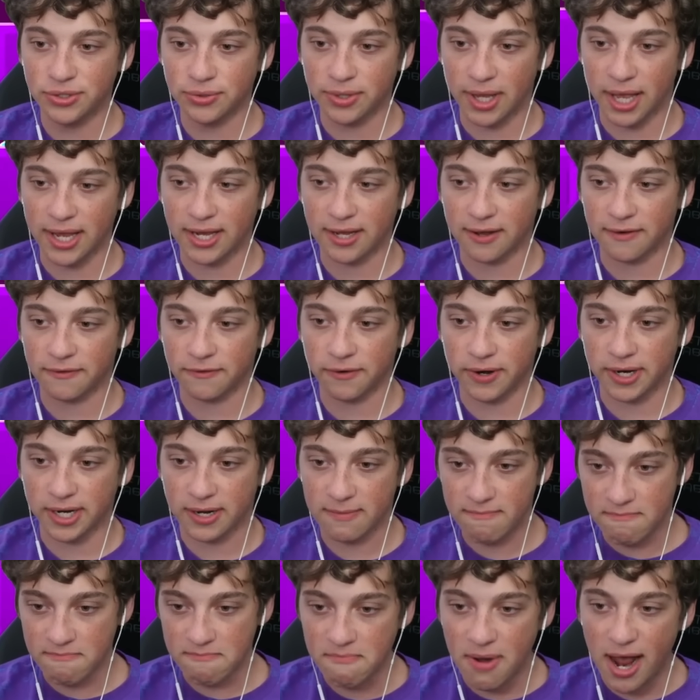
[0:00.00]
do like a
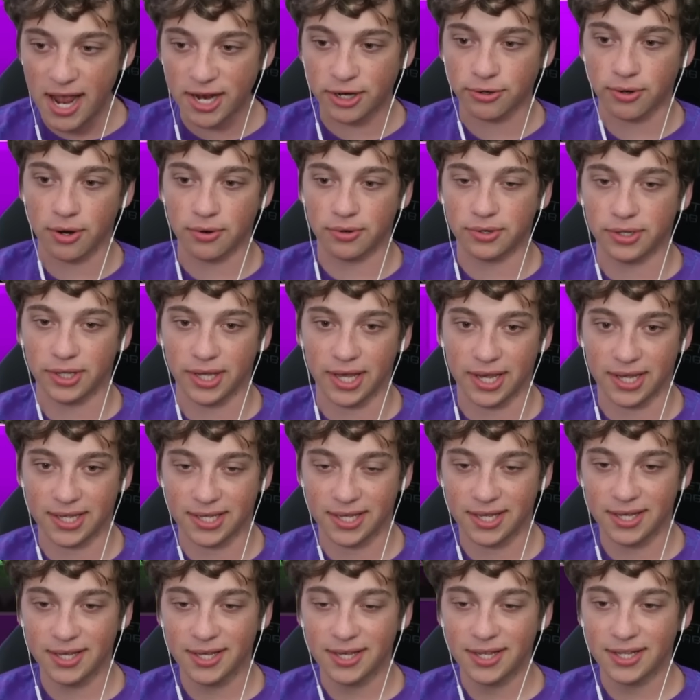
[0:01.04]
freaking micro
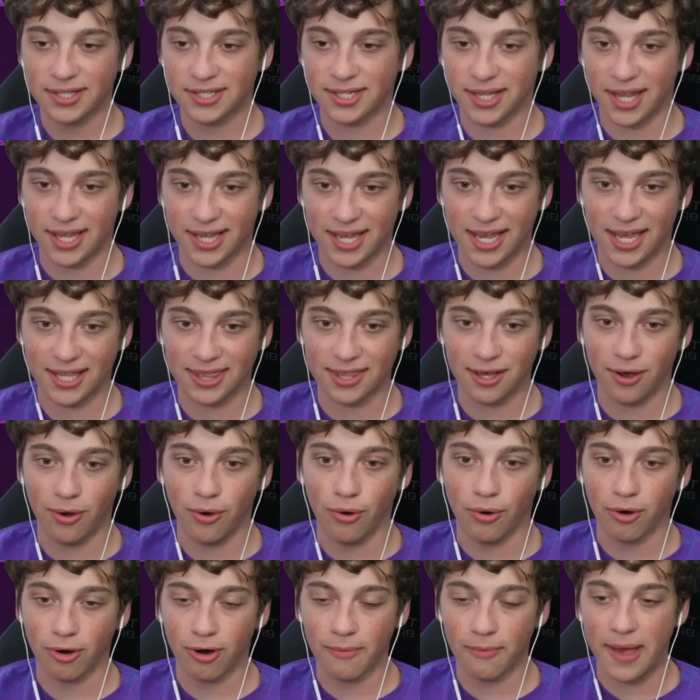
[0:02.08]
click to like hit the
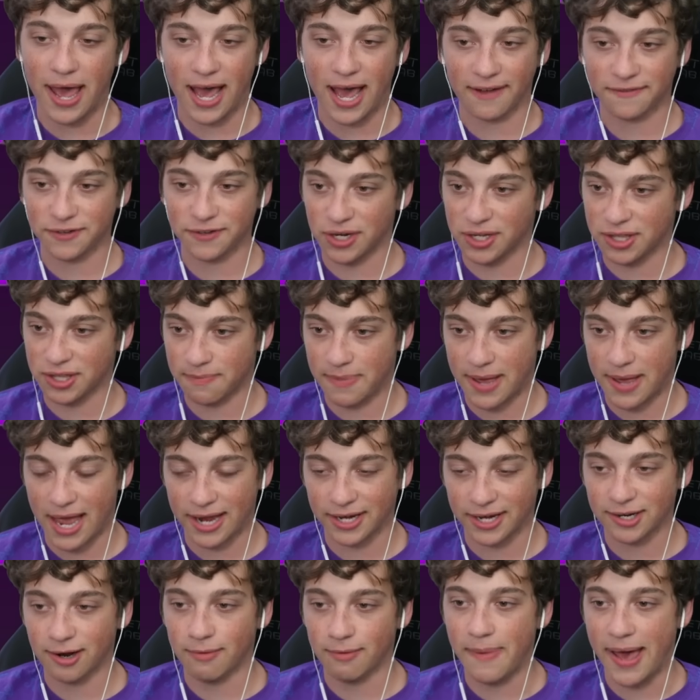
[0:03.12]
orb after you hit the
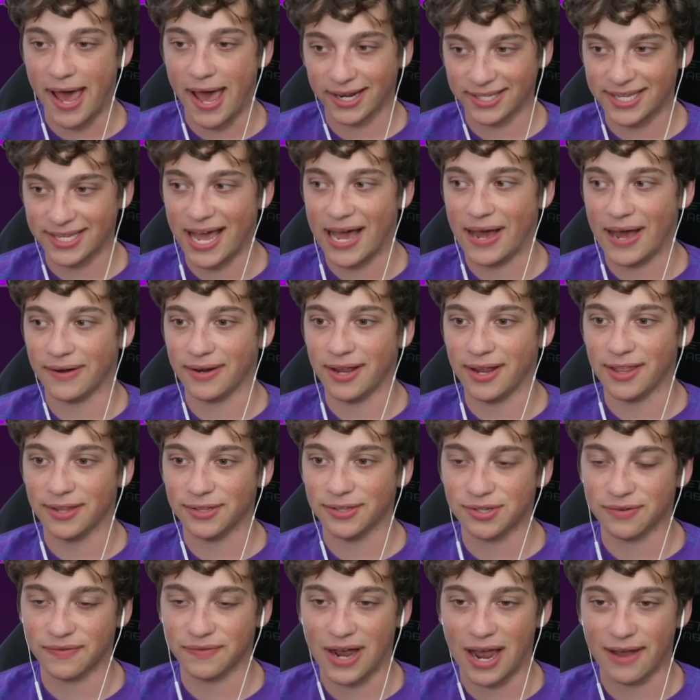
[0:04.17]
pad to go back down and then
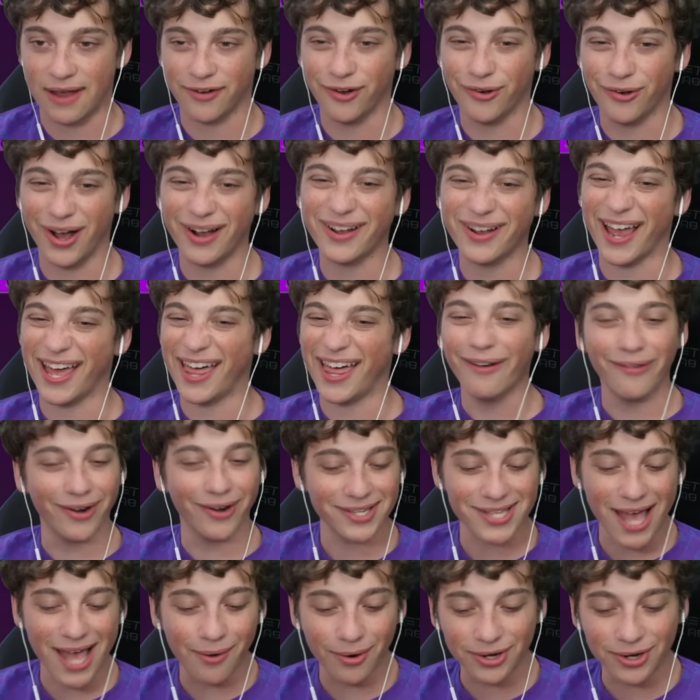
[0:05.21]
survive. Oh, okay,
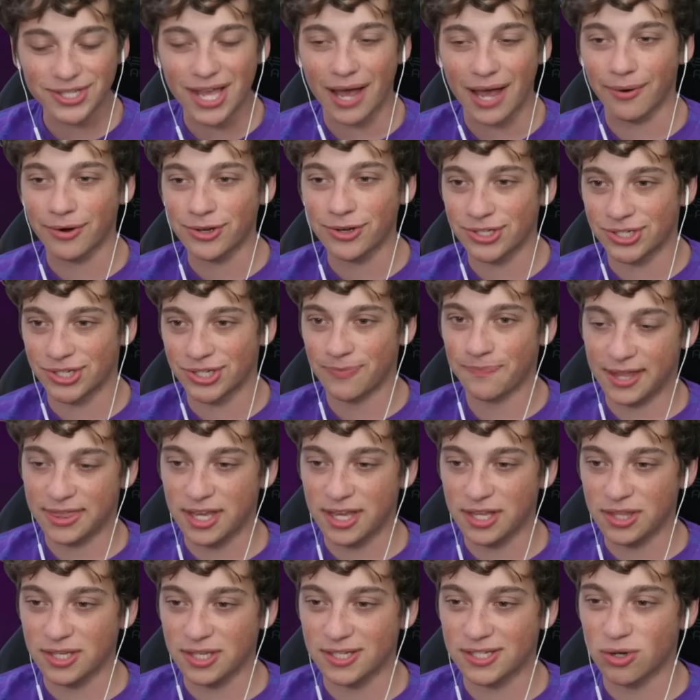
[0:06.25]
that works. I
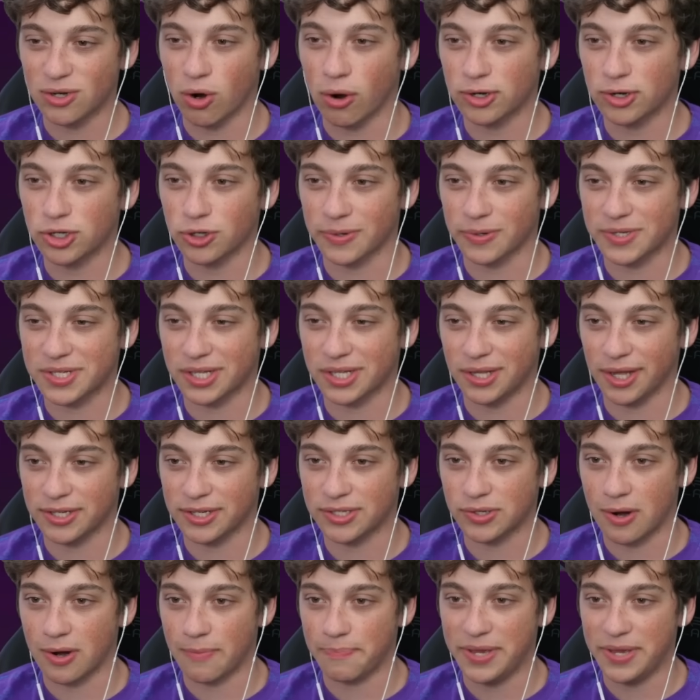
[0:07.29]
think these torturous
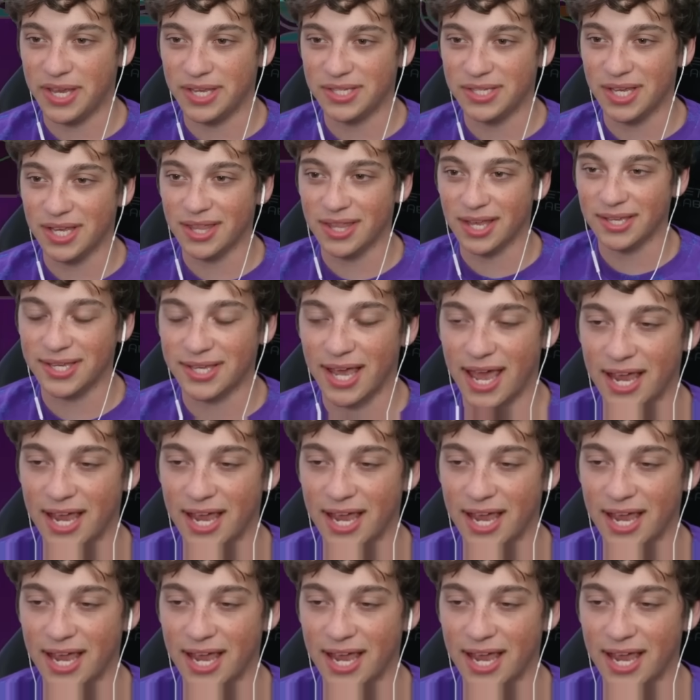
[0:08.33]
clicks are appeasing this